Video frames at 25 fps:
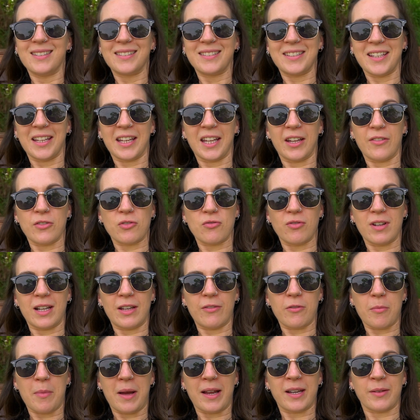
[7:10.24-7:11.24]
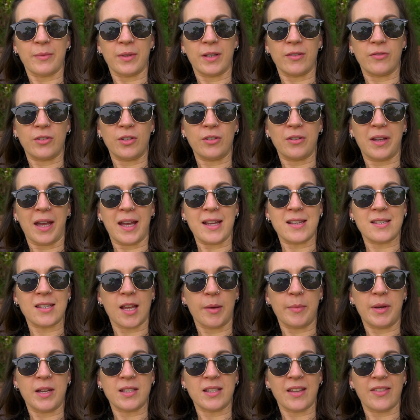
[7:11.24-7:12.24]
Sitting here is really reminding me of UK
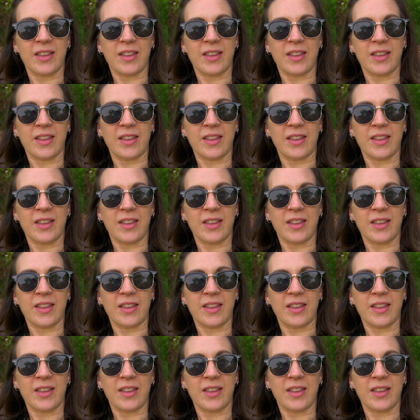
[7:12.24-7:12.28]
summers.